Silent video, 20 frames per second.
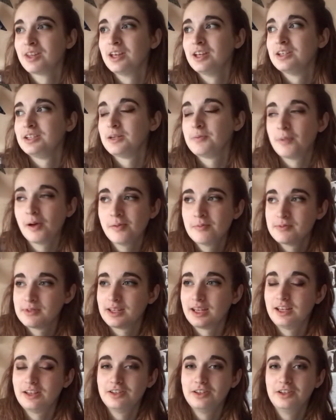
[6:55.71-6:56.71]
She bumps
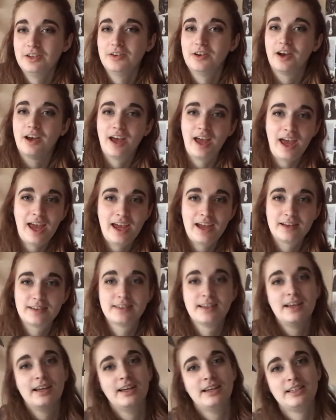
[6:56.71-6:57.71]
into her ex.
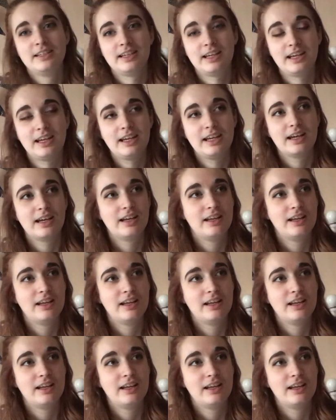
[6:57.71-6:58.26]
She